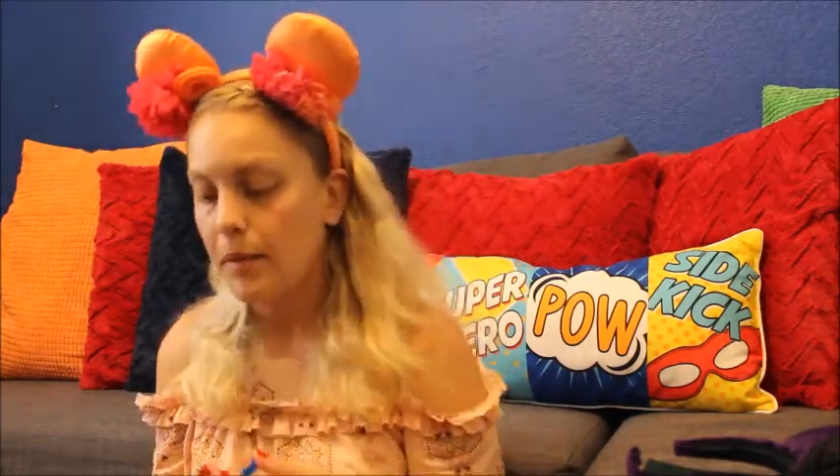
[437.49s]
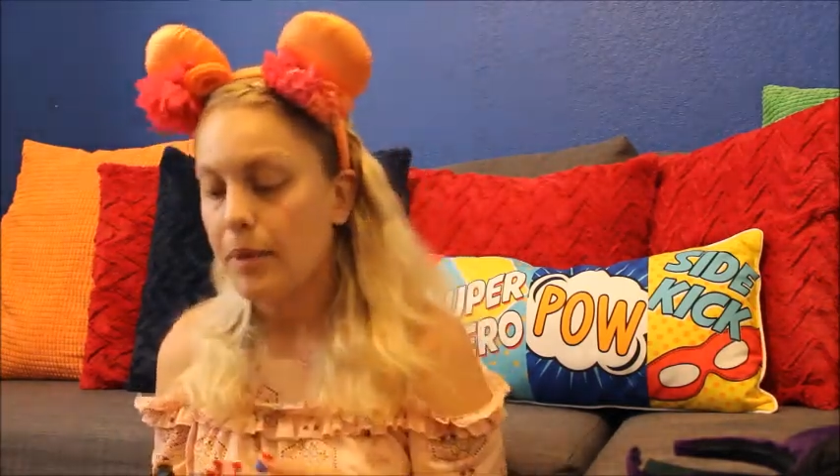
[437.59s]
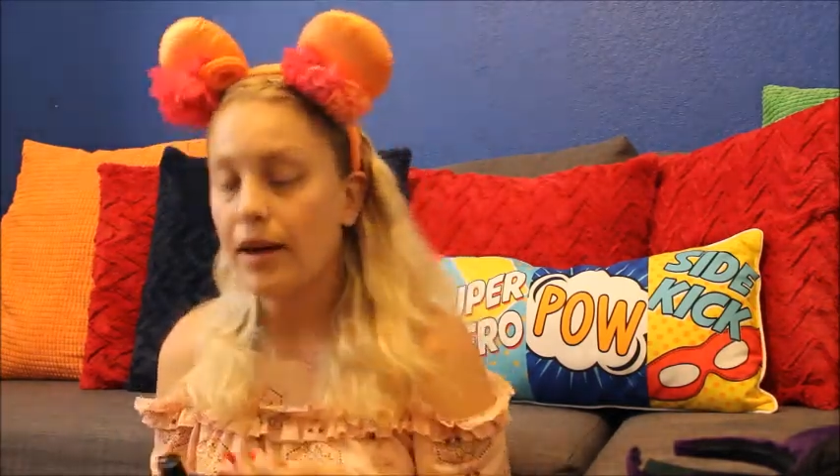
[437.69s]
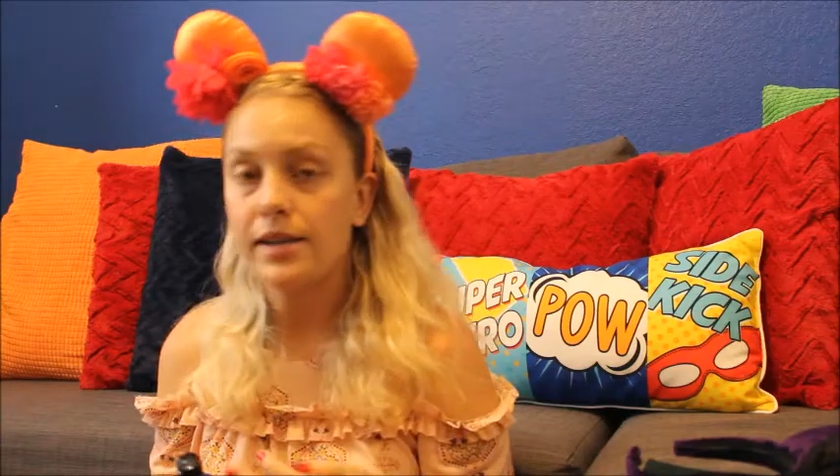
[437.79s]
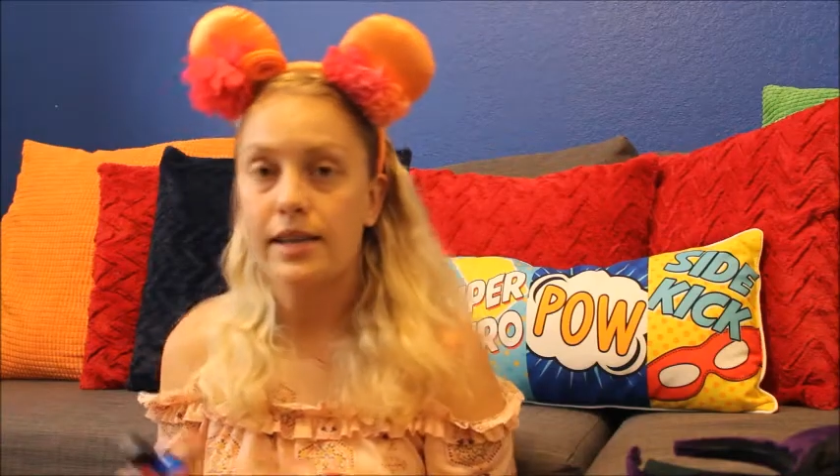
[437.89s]

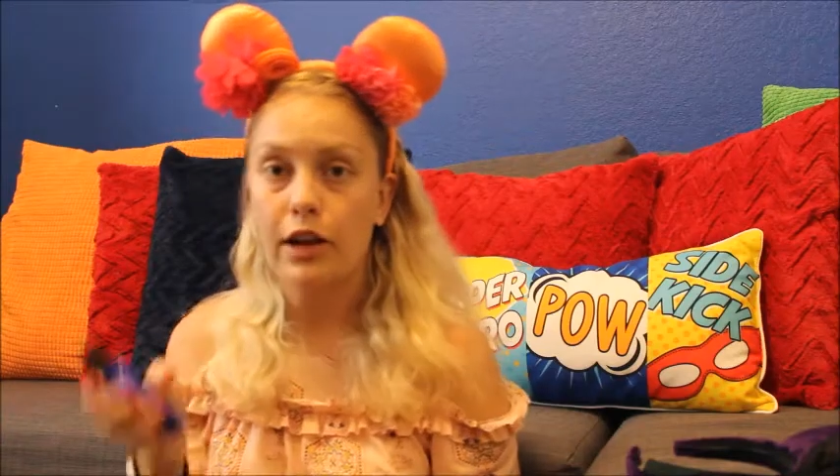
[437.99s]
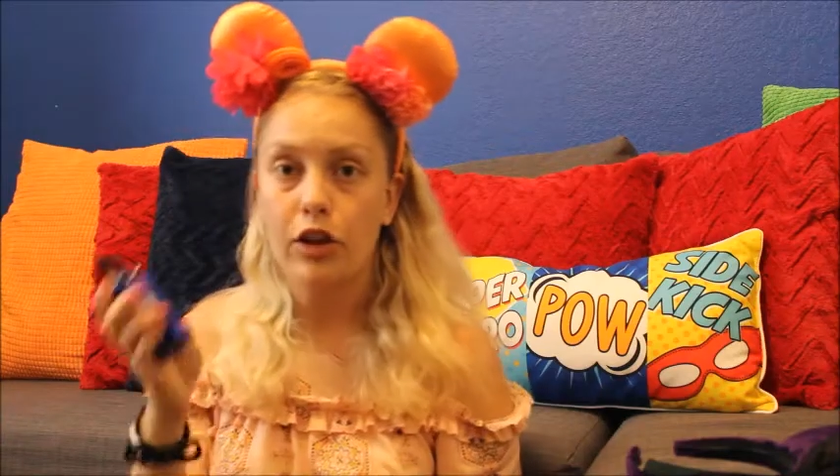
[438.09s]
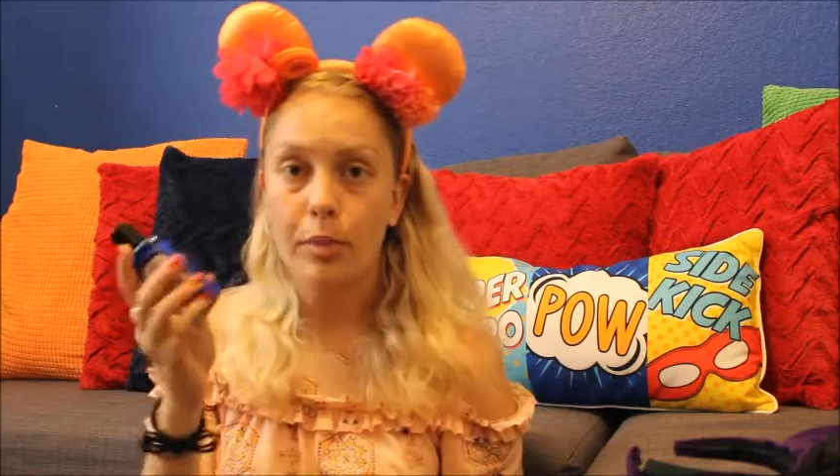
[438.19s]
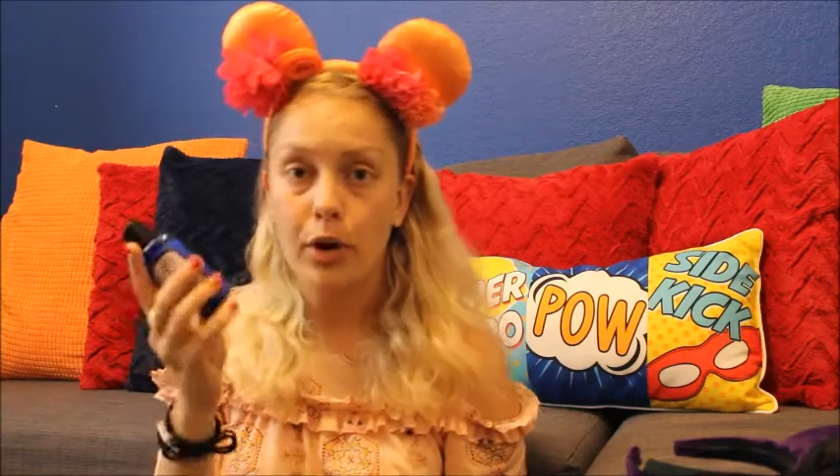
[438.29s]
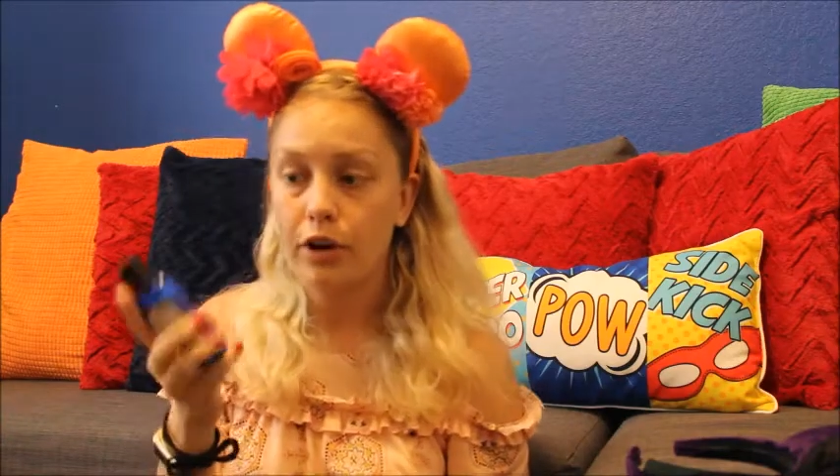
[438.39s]
because they are
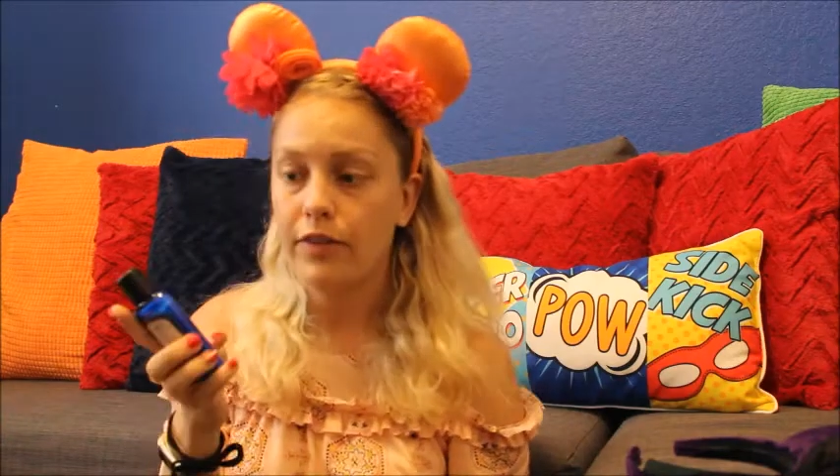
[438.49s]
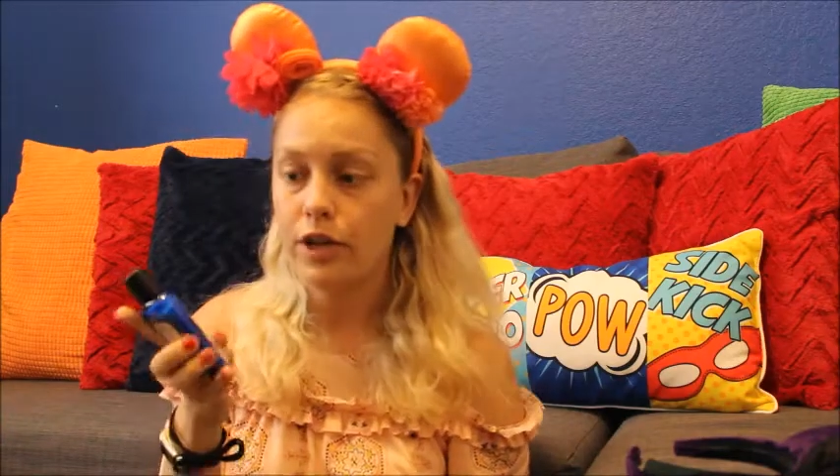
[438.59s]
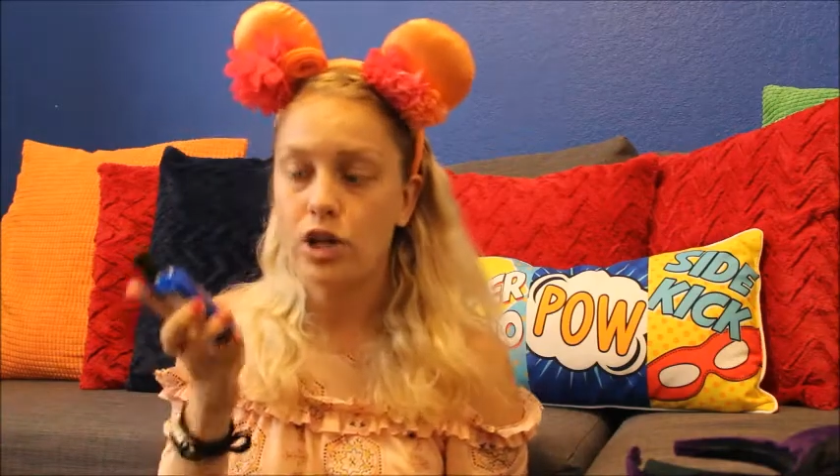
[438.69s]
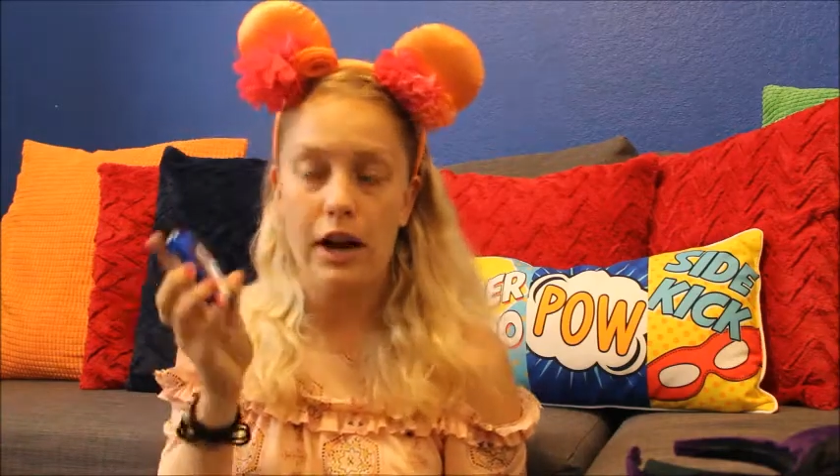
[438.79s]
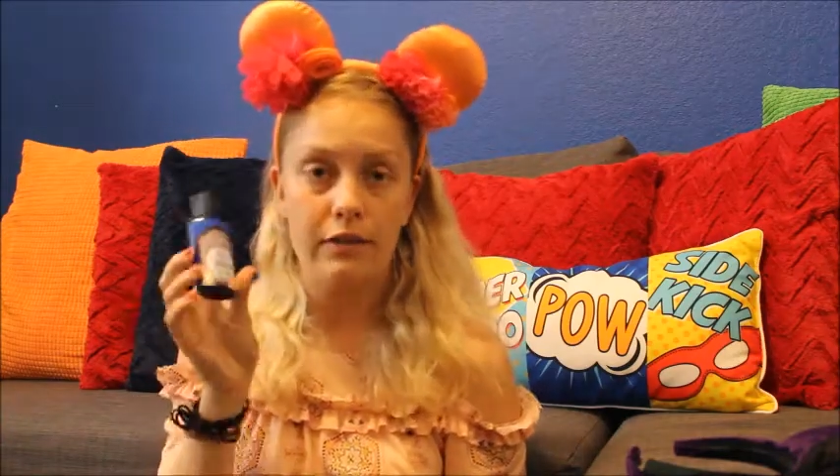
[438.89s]
the
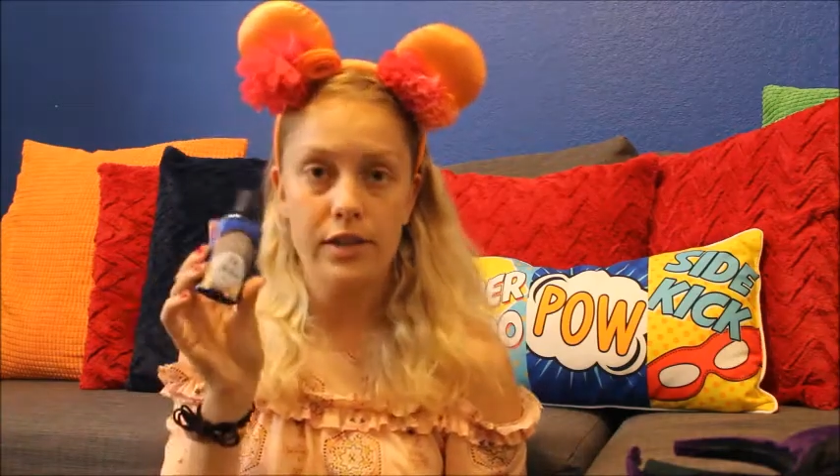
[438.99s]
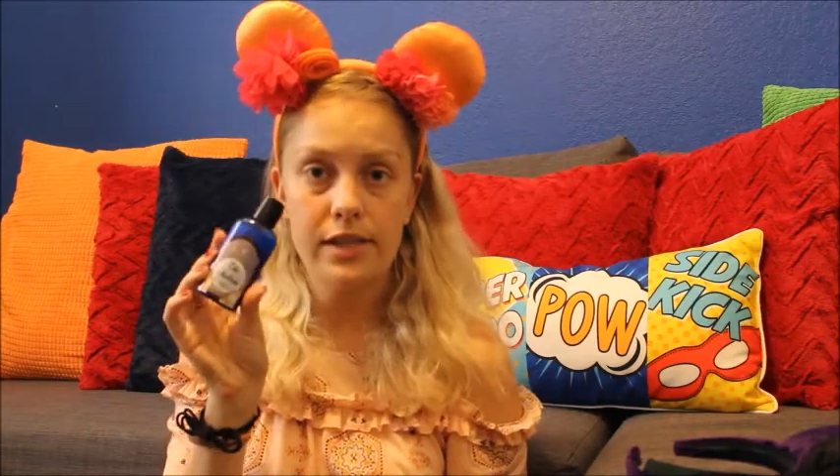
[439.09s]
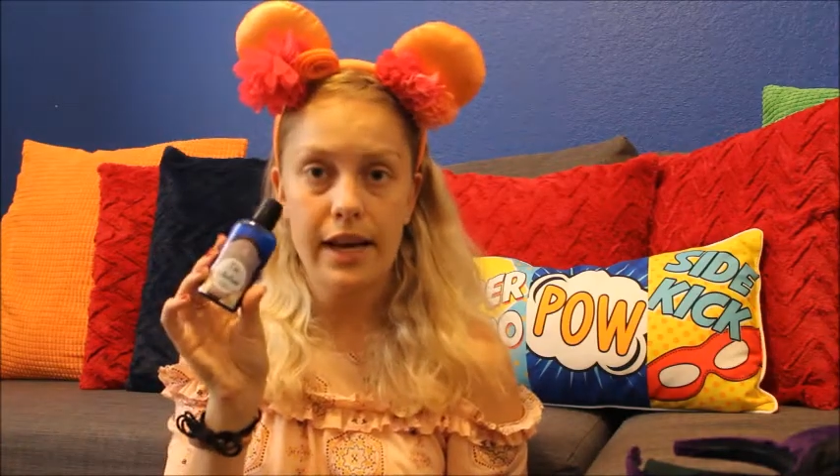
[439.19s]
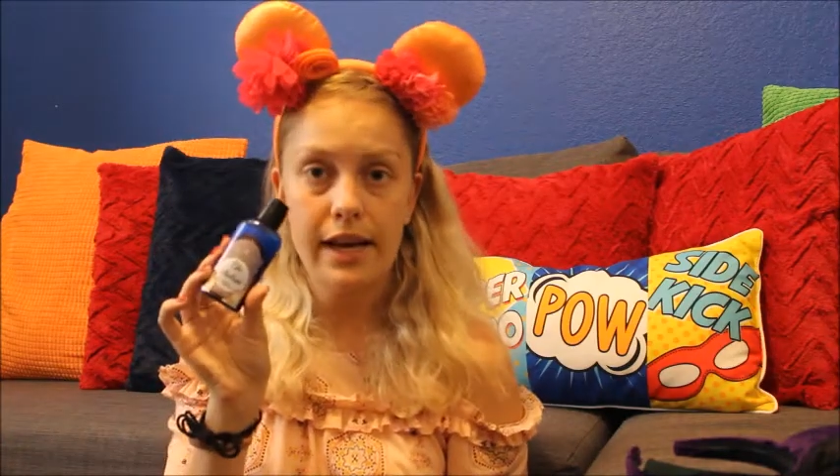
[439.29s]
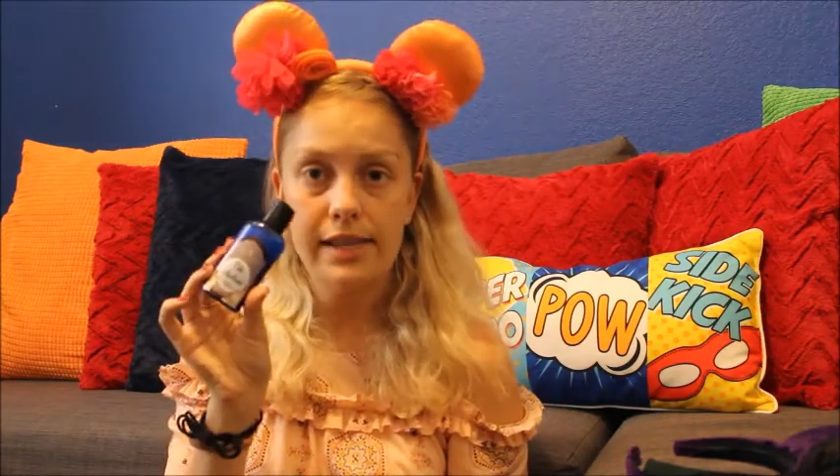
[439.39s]
perfect travel
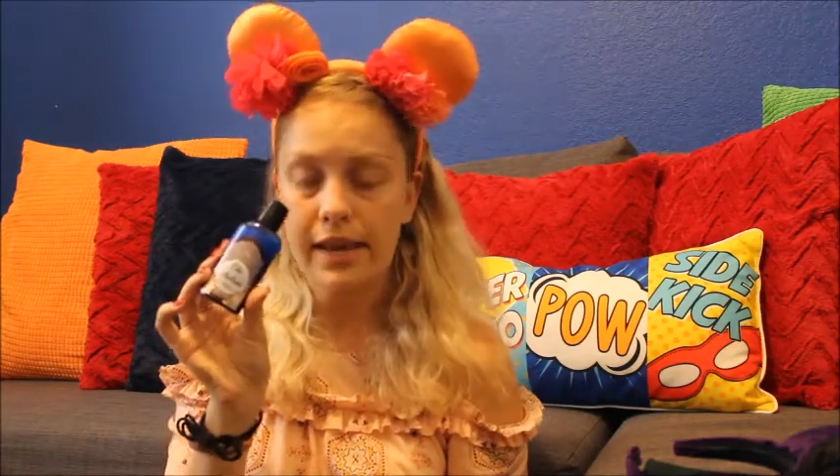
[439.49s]
size.